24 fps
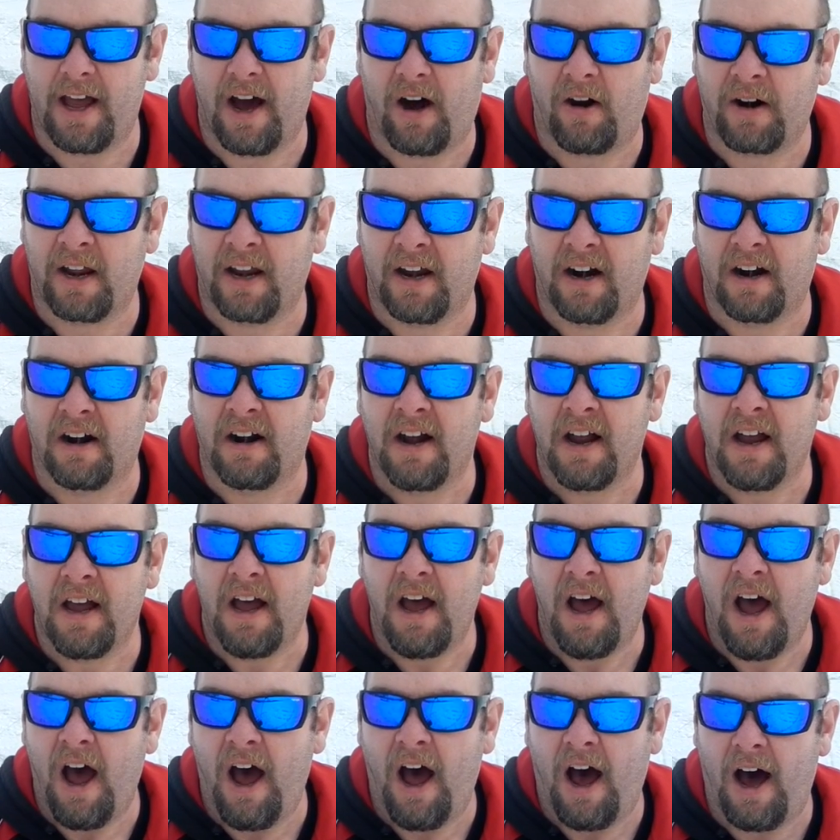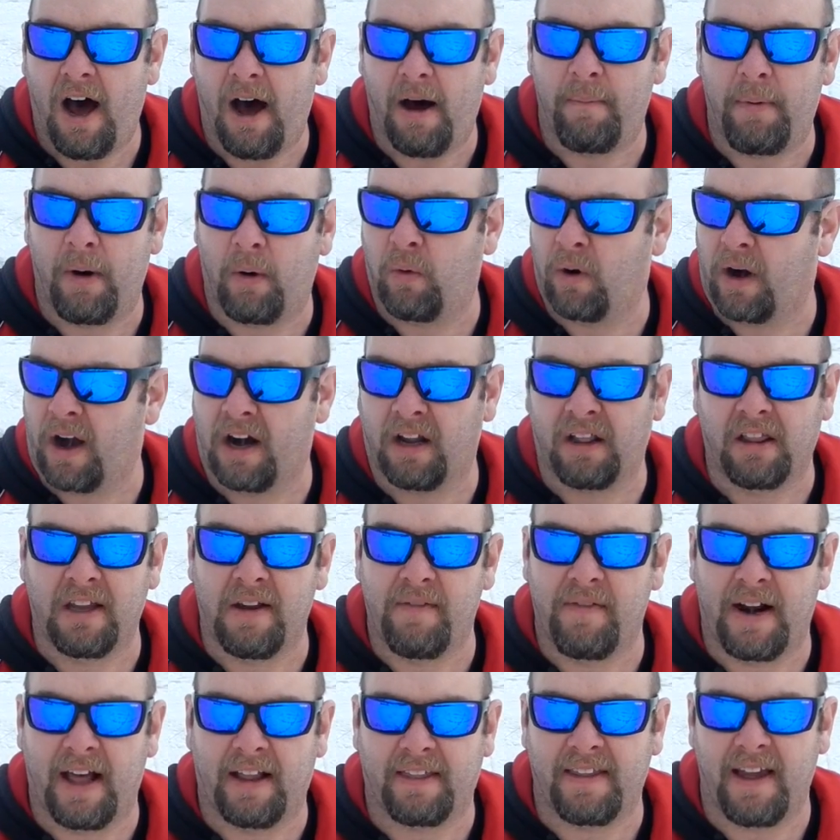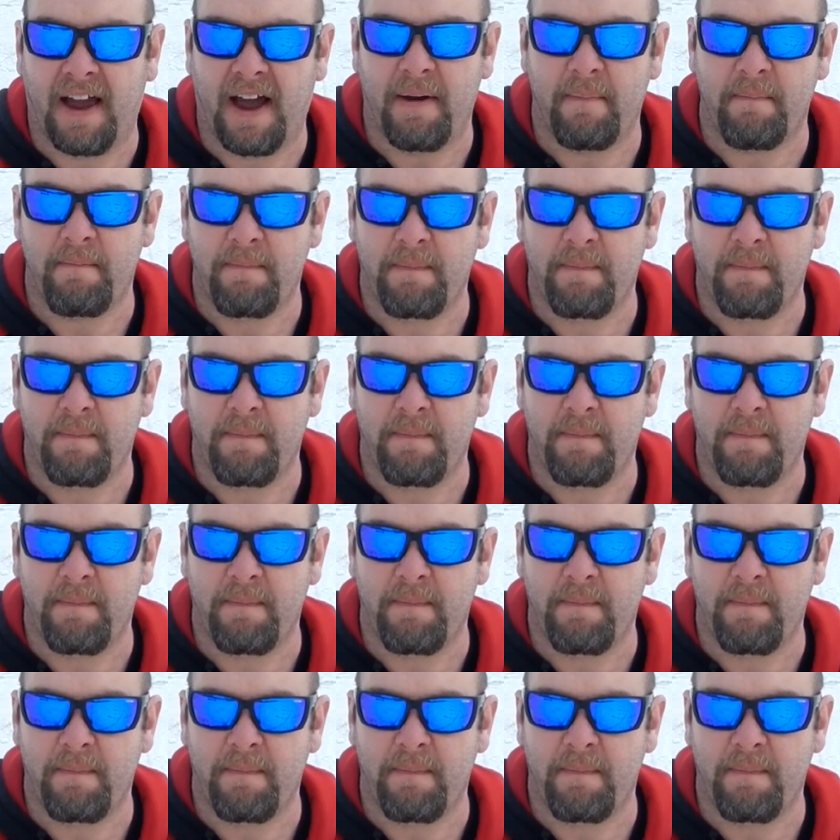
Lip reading: out here, but we're going to leave it at that.